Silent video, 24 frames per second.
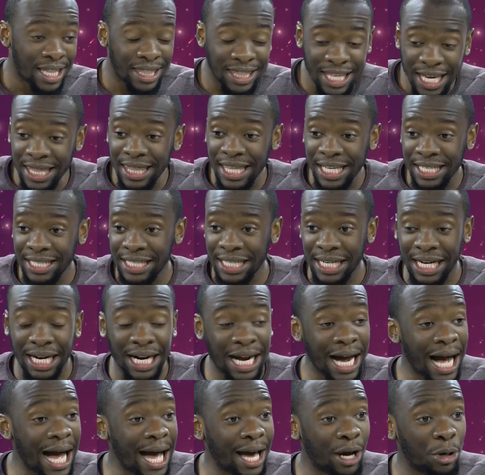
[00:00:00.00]
Then there's a
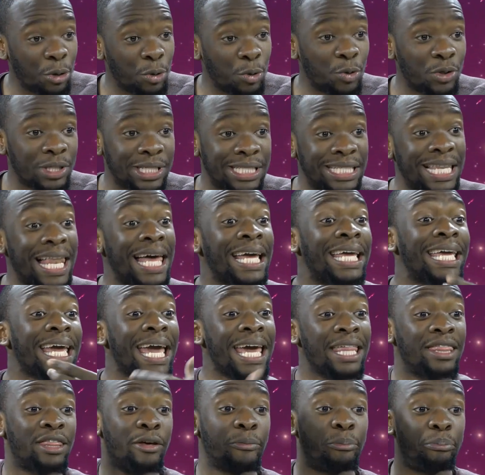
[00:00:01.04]
guy who was like
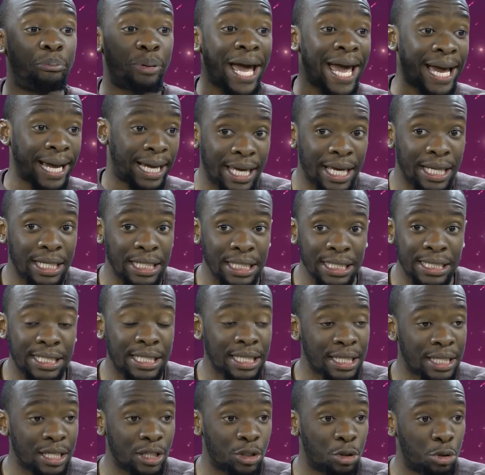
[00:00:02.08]
at the back and he
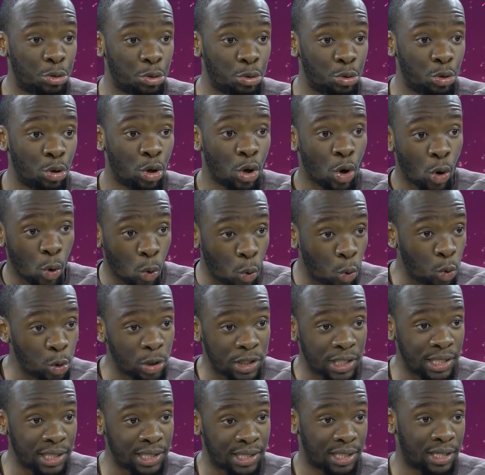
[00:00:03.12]
started to
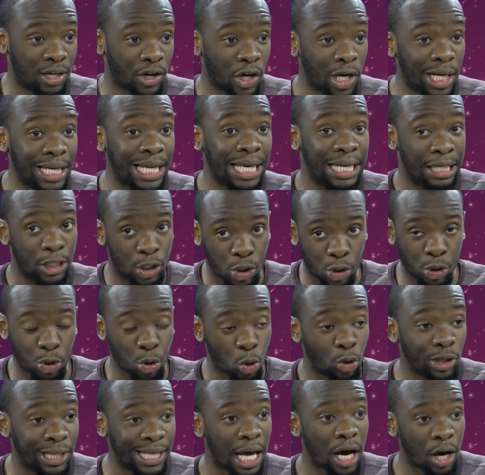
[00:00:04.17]
hoot his car like
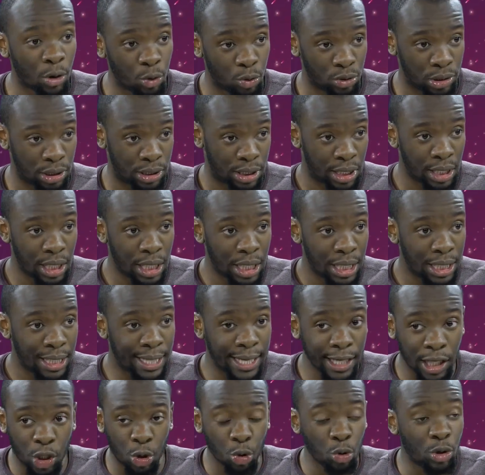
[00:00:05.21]
so loud.
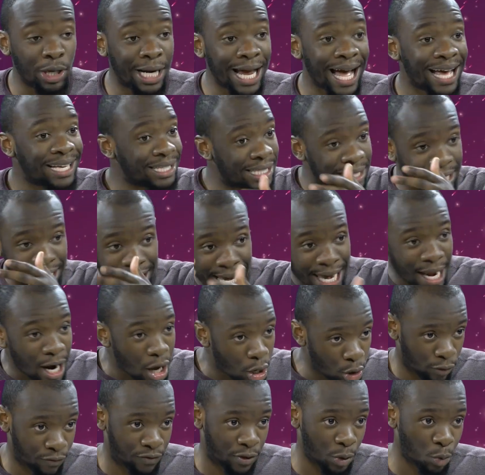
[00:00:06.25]
Like, you guys, get
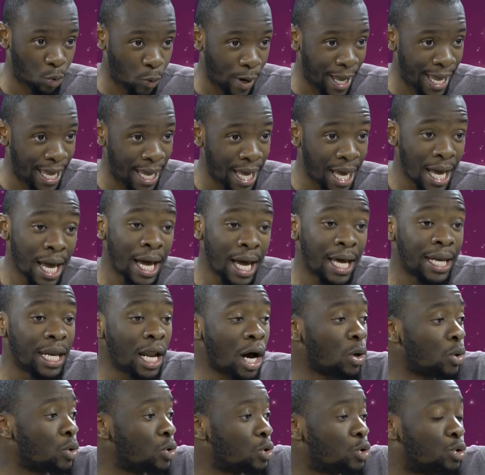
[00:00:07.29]
out of the way.
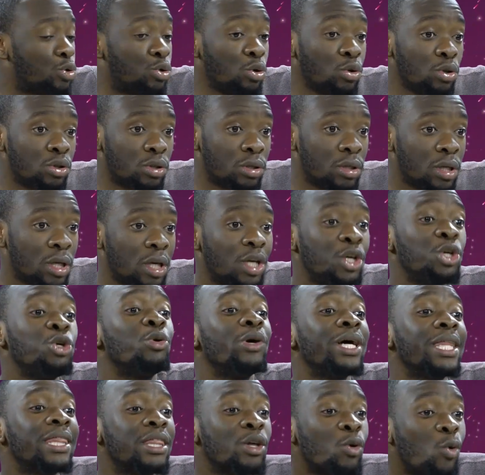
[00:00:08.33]
Now, dude, you
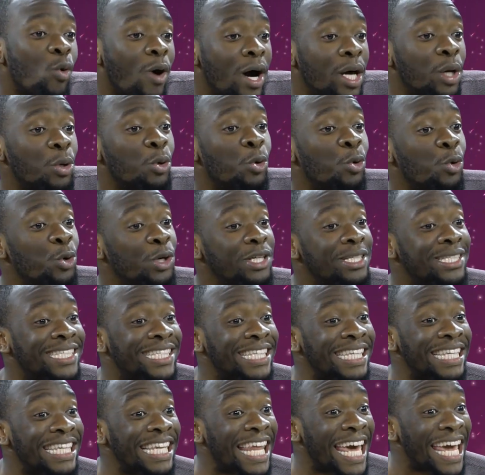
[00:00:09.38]
are the one who is
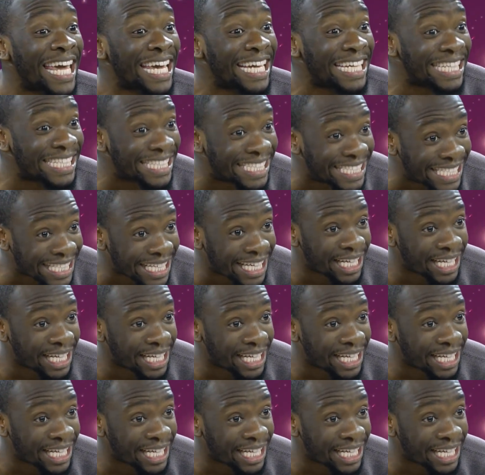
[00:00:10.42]
late.